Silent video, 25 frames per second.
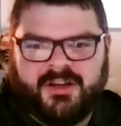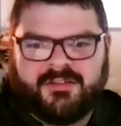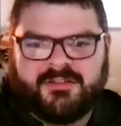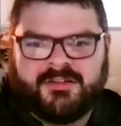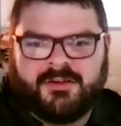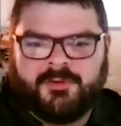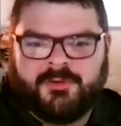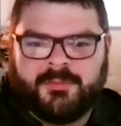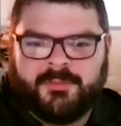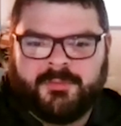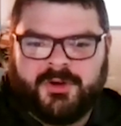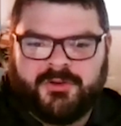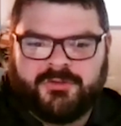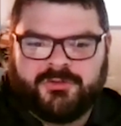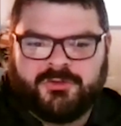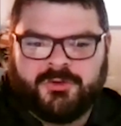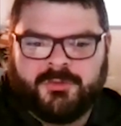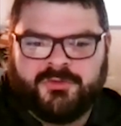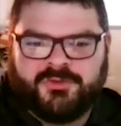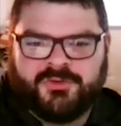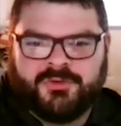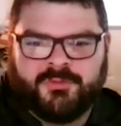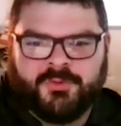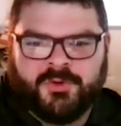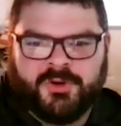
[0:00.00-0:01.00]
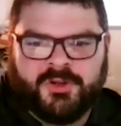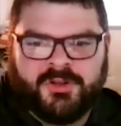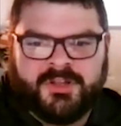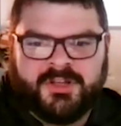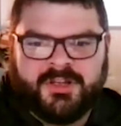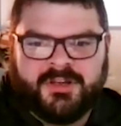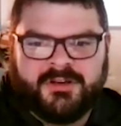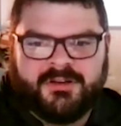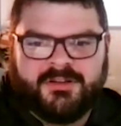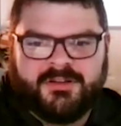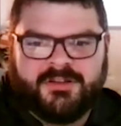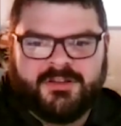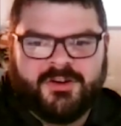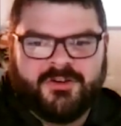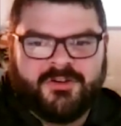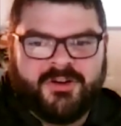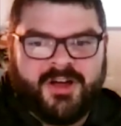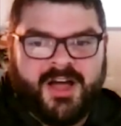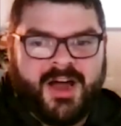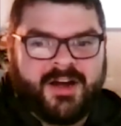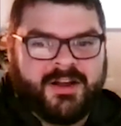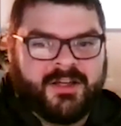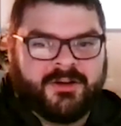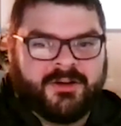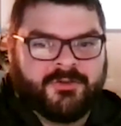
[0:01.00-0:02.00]
Like I said, with mushrooms, you're
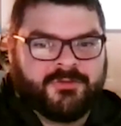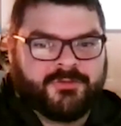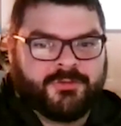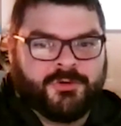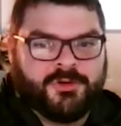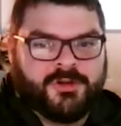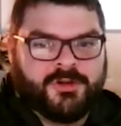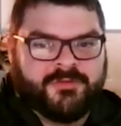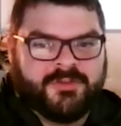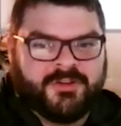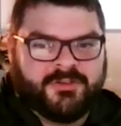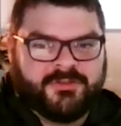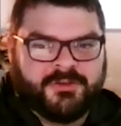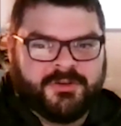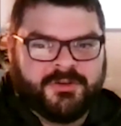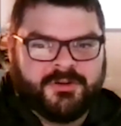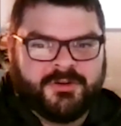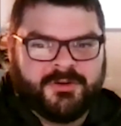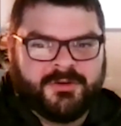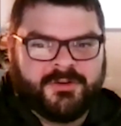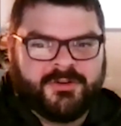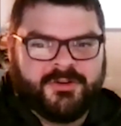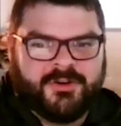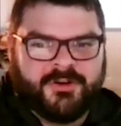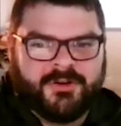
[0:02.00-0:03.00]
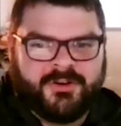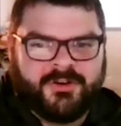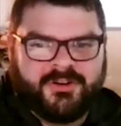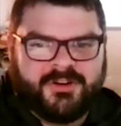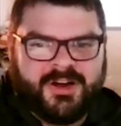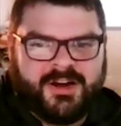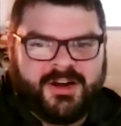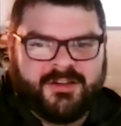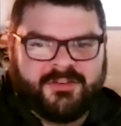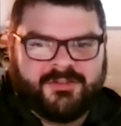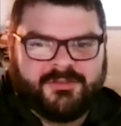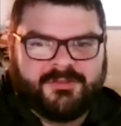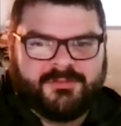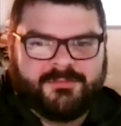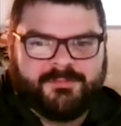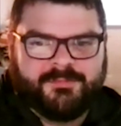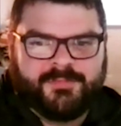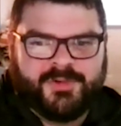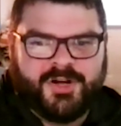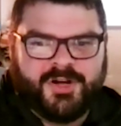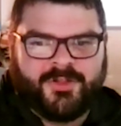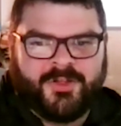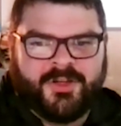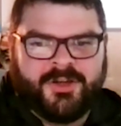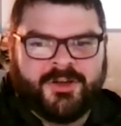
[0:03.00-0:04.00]
not in control of it. So you're kind of
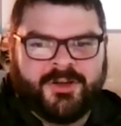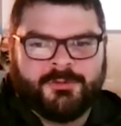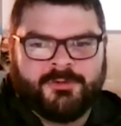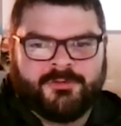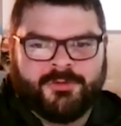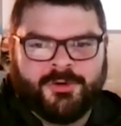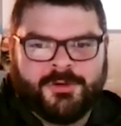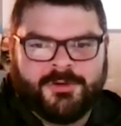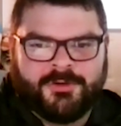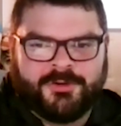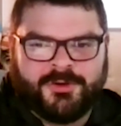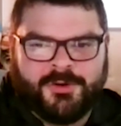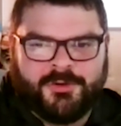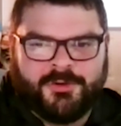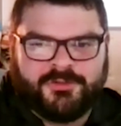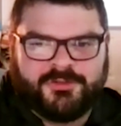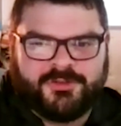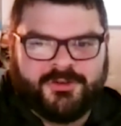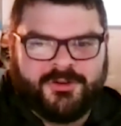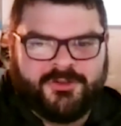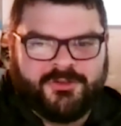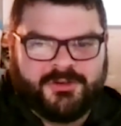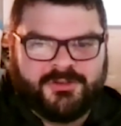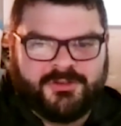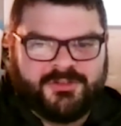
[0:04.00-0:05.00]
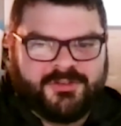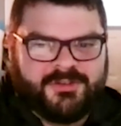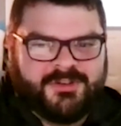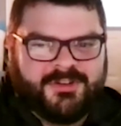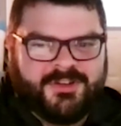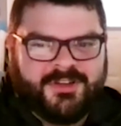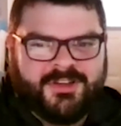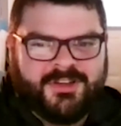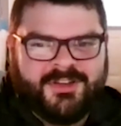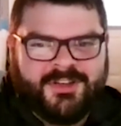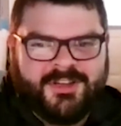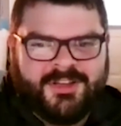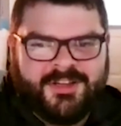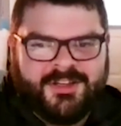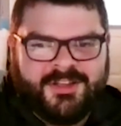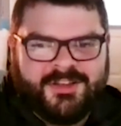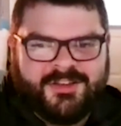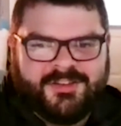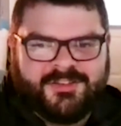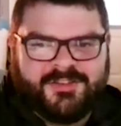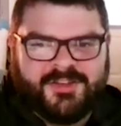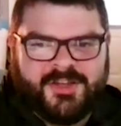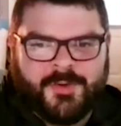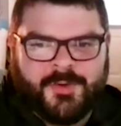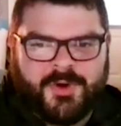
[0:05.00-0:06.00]
buckling into a roller coaster, just
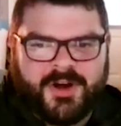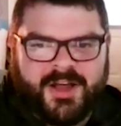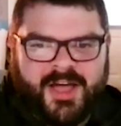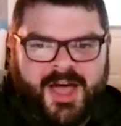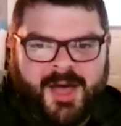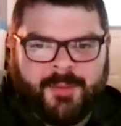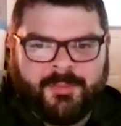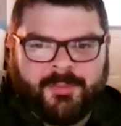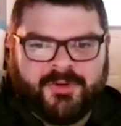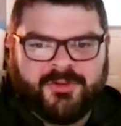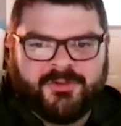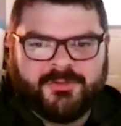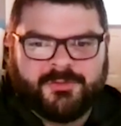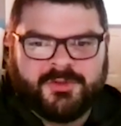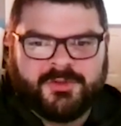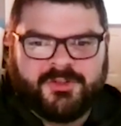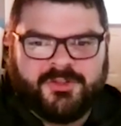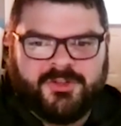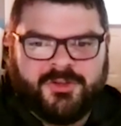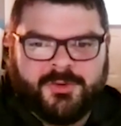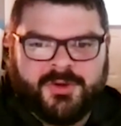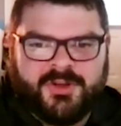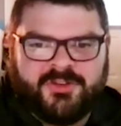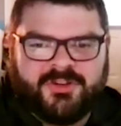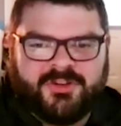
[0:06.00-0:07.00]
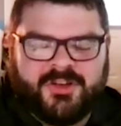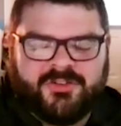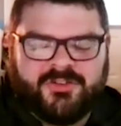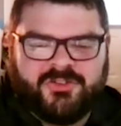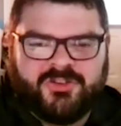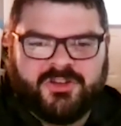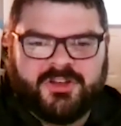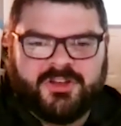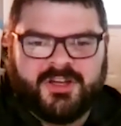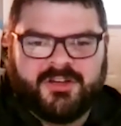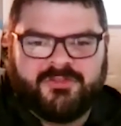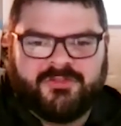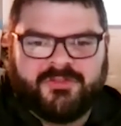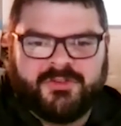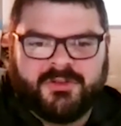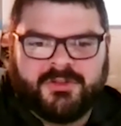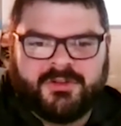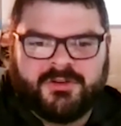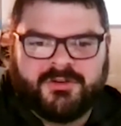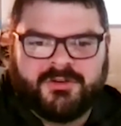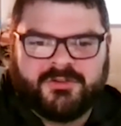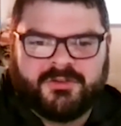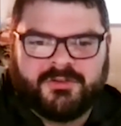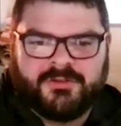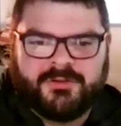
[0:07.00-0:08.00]
seeing what happens. With QHHT, I feel
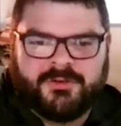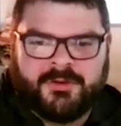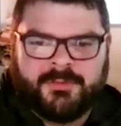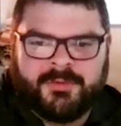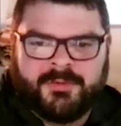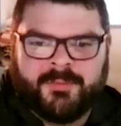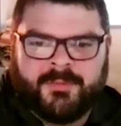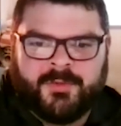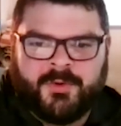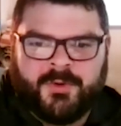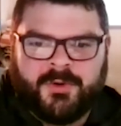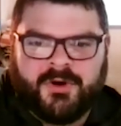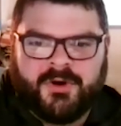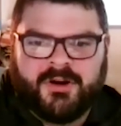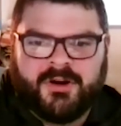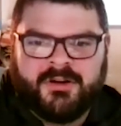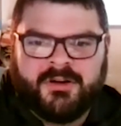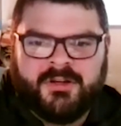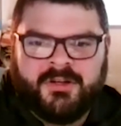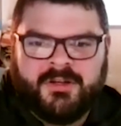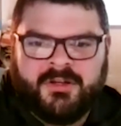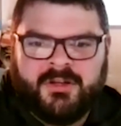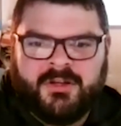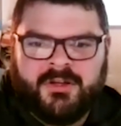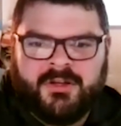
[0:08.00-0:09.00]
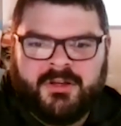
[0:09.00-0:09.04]
there's a little bit more